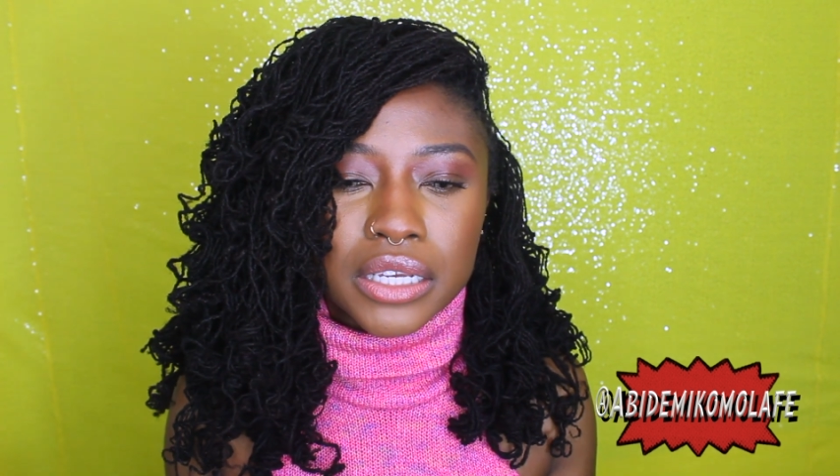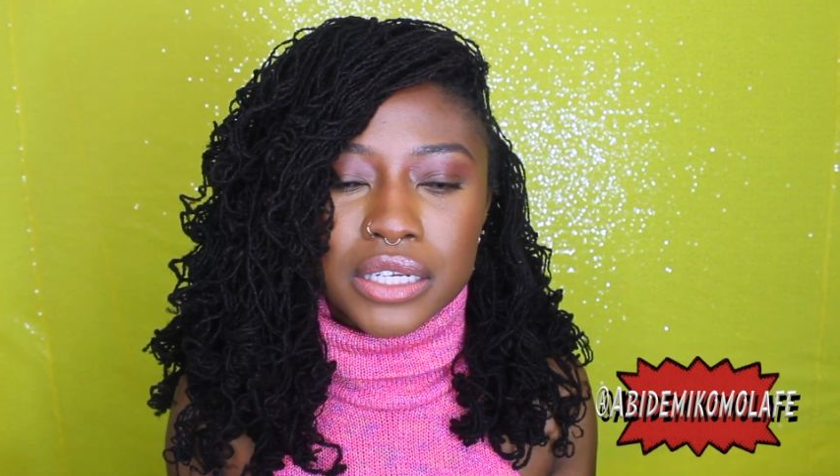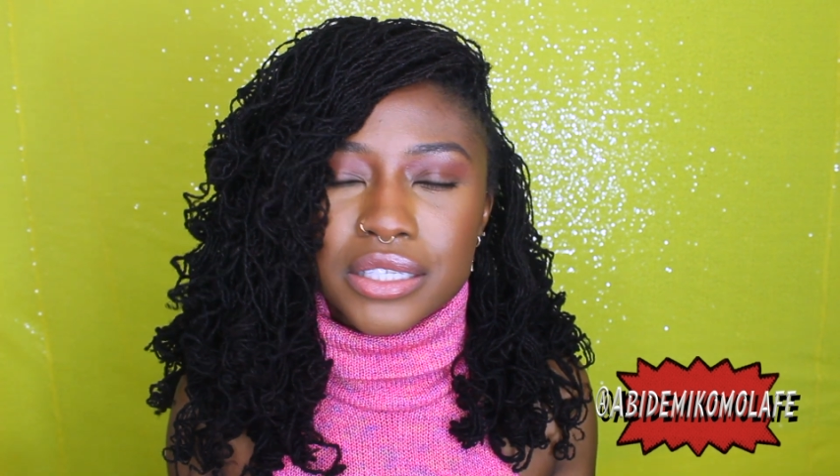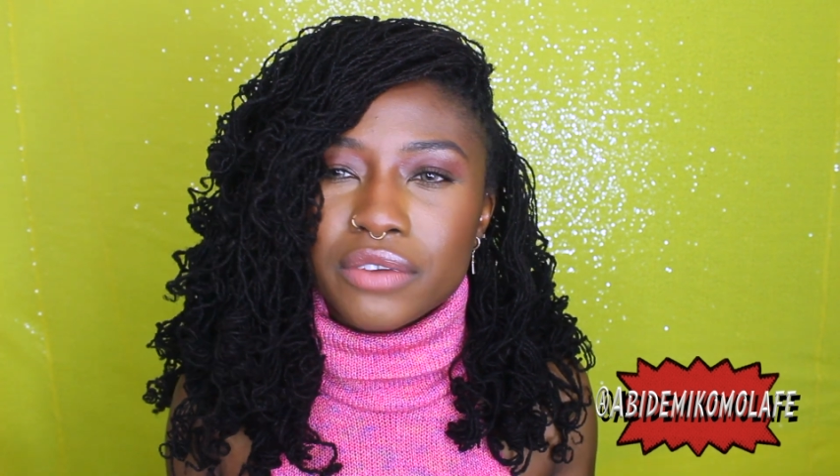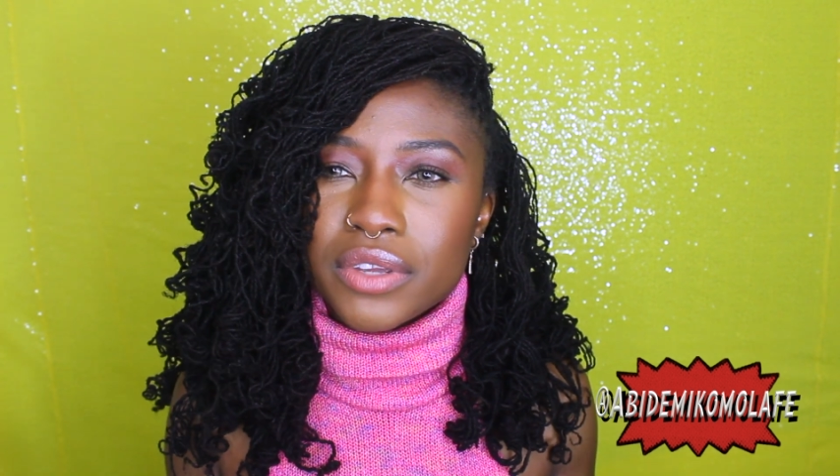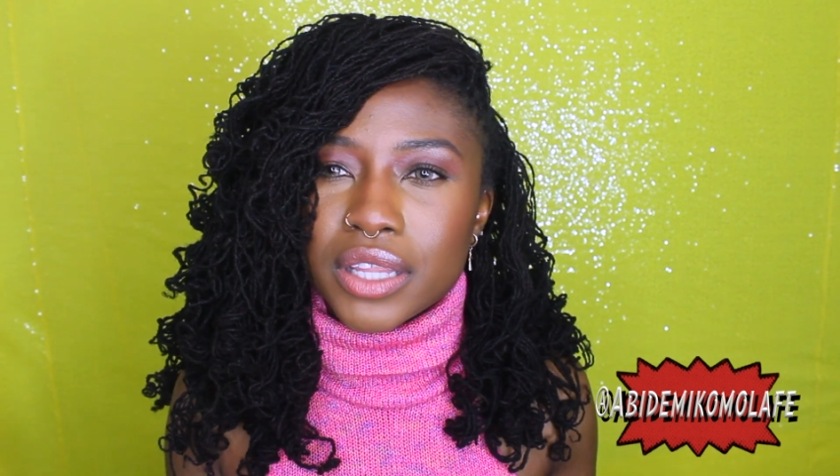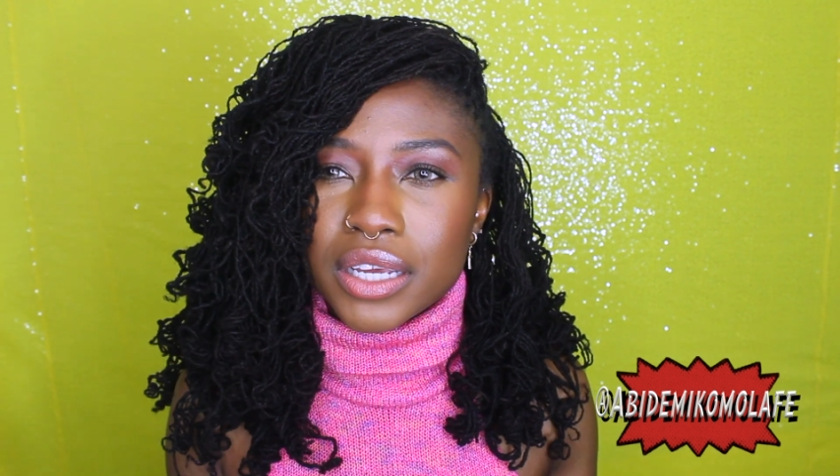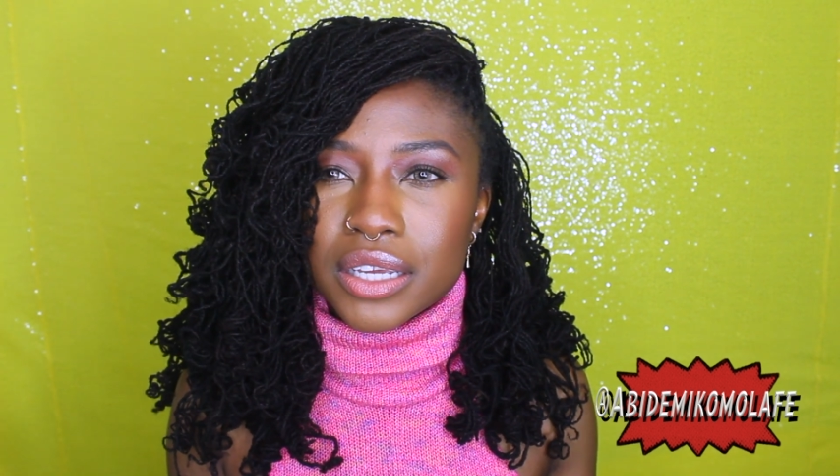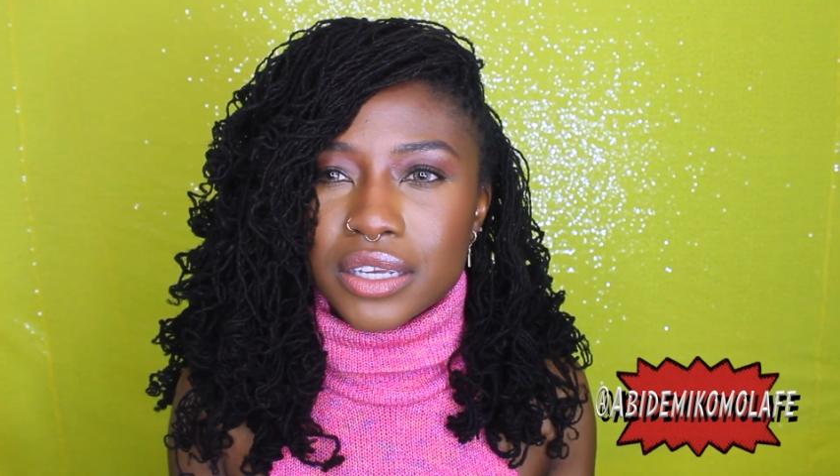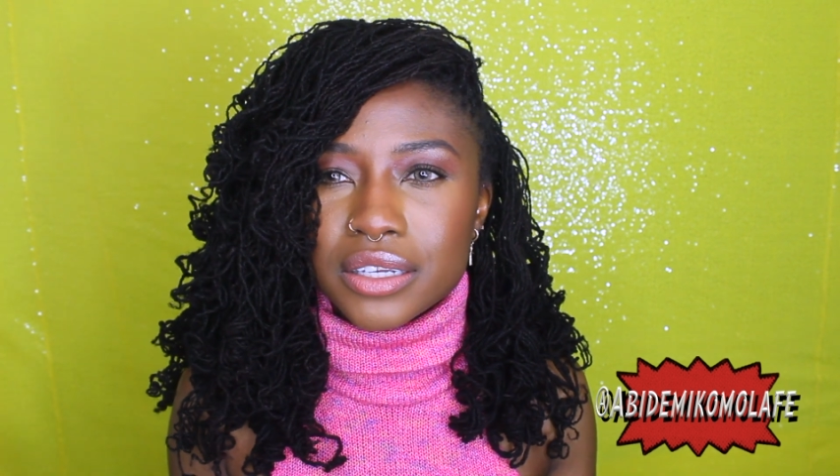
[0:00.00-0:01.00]
because
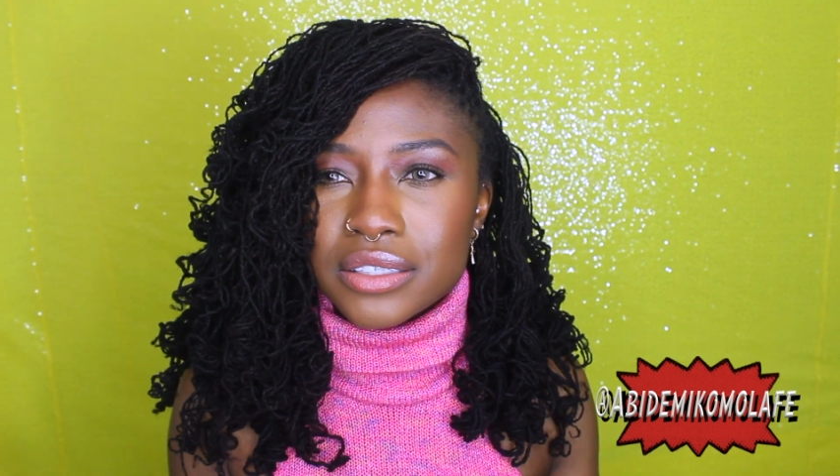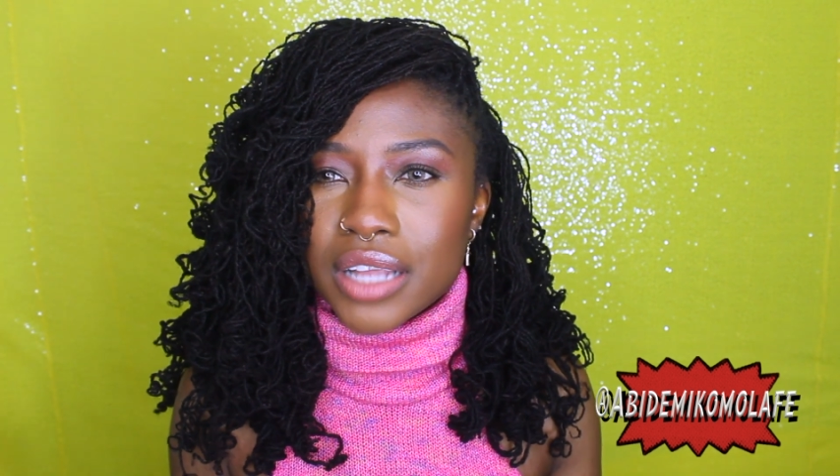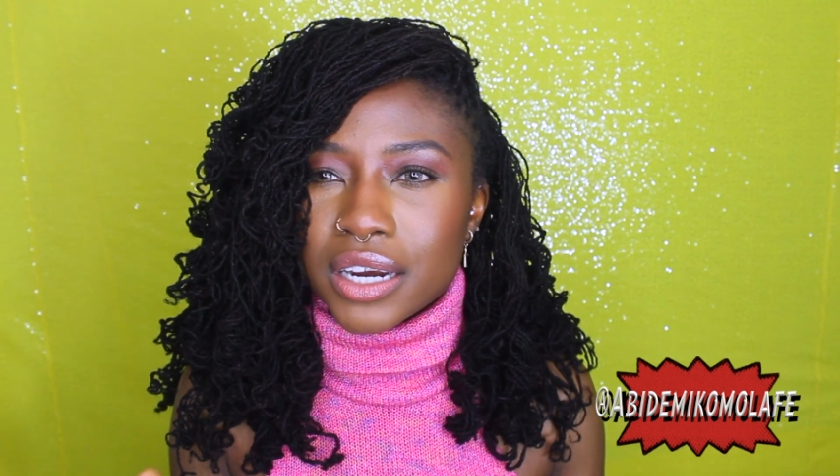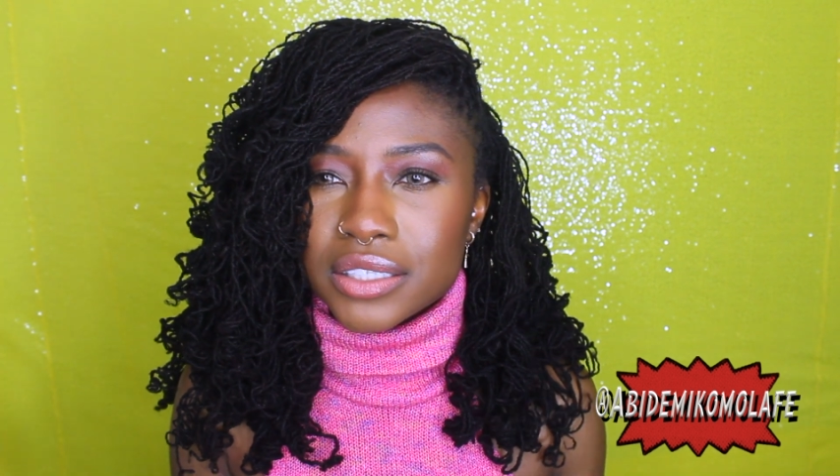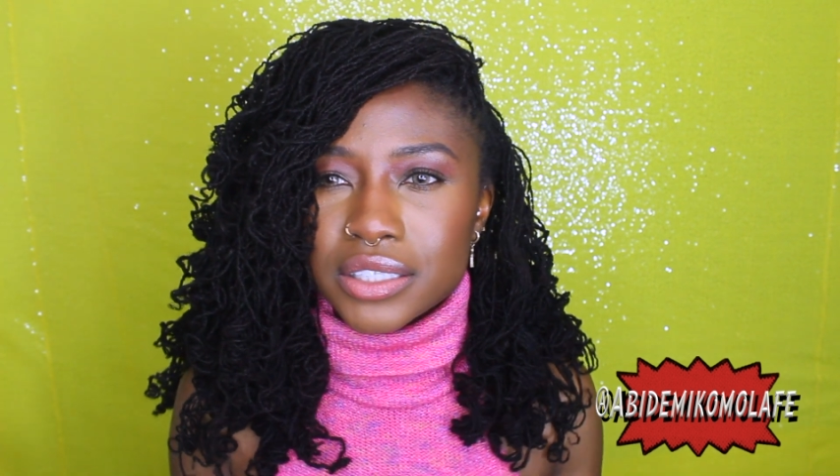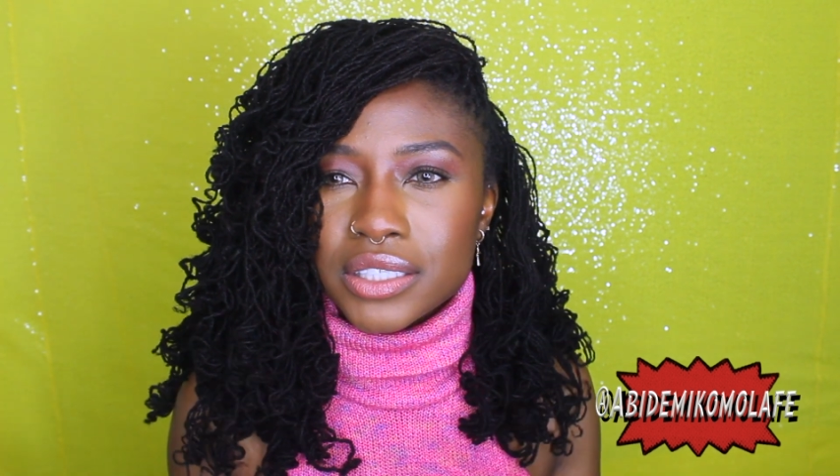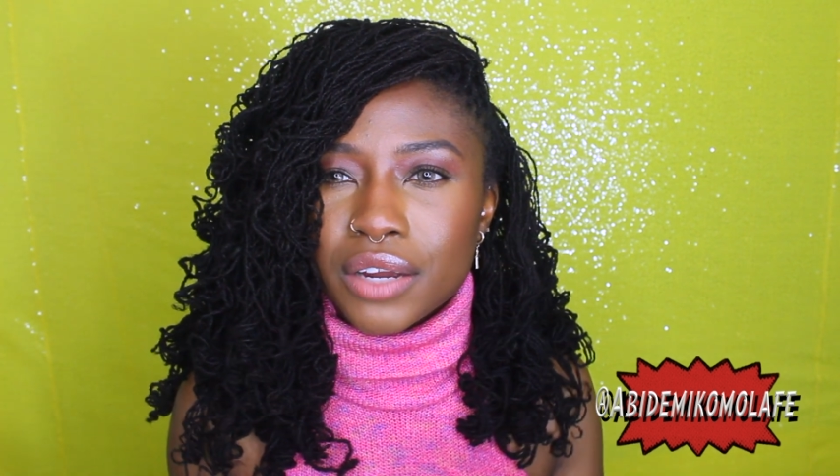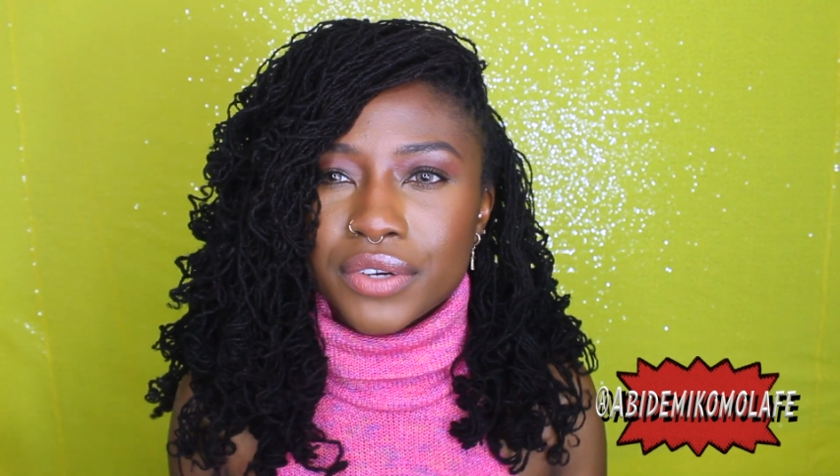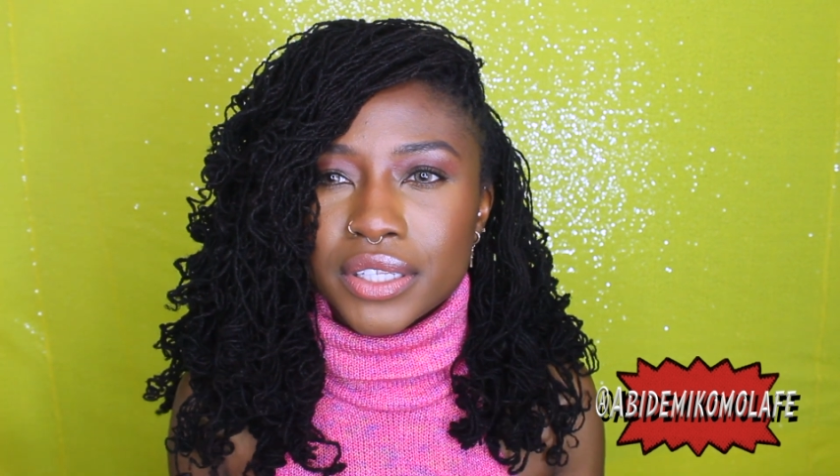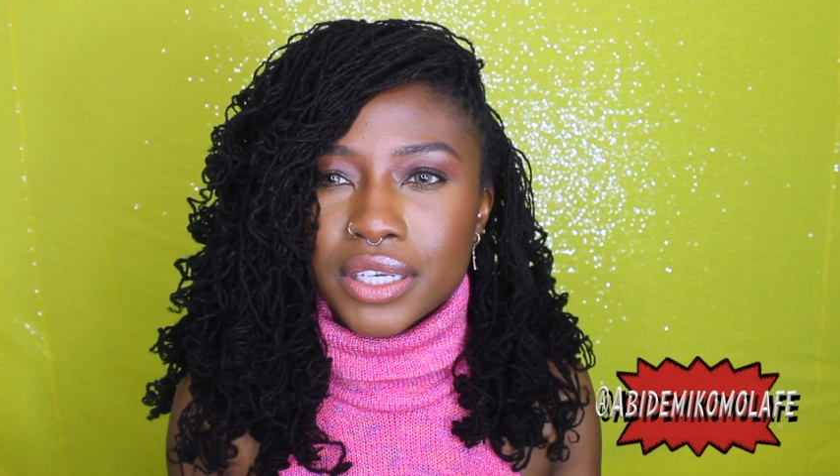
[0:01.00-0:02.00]
everything is not
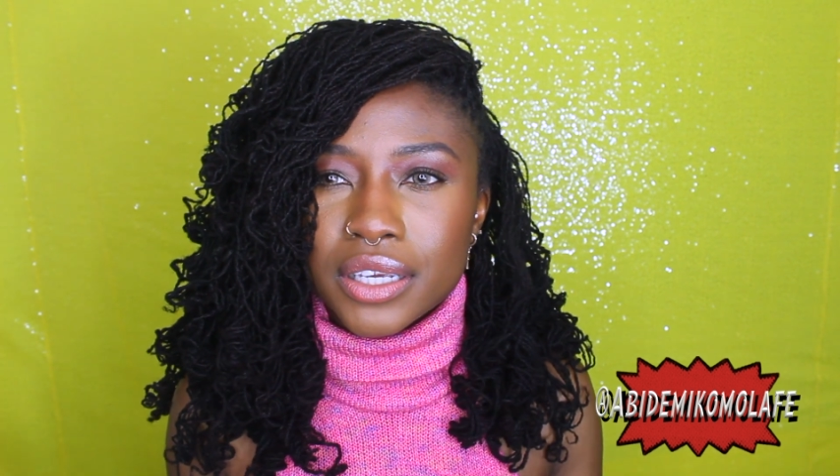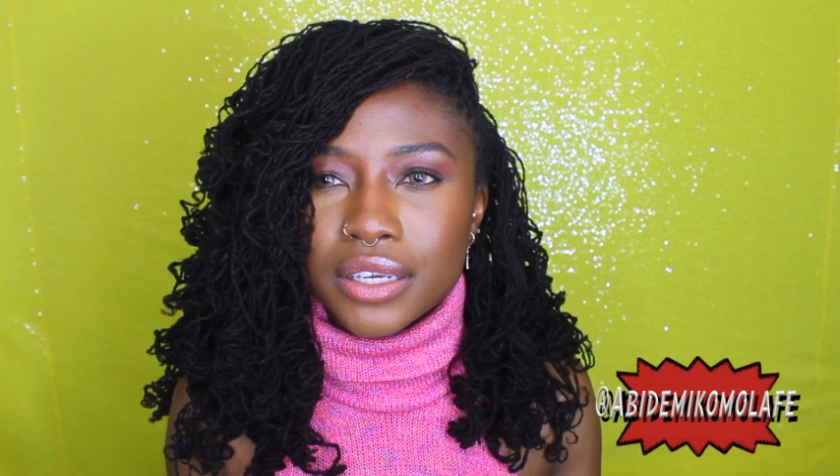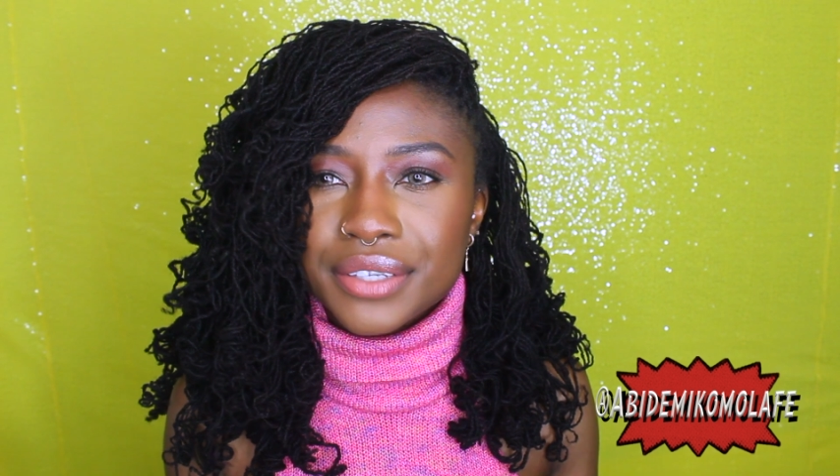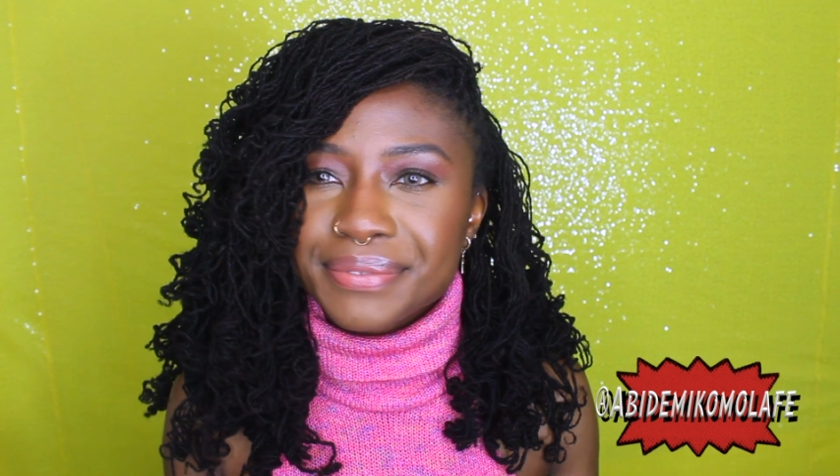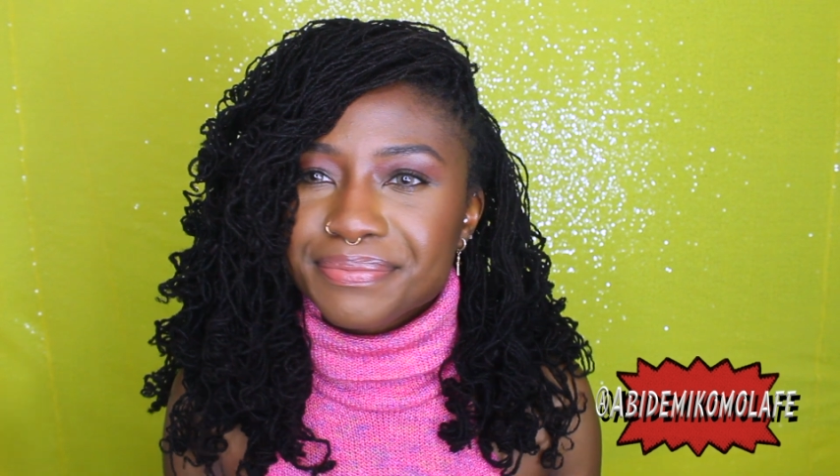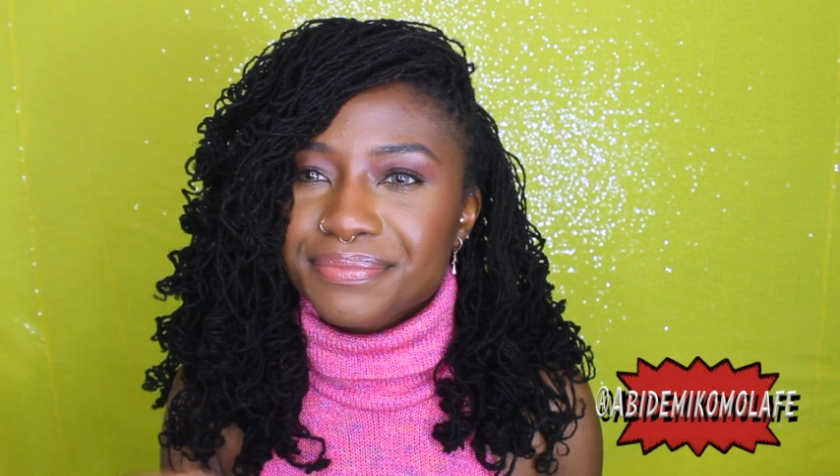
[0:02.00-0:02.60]
necessarily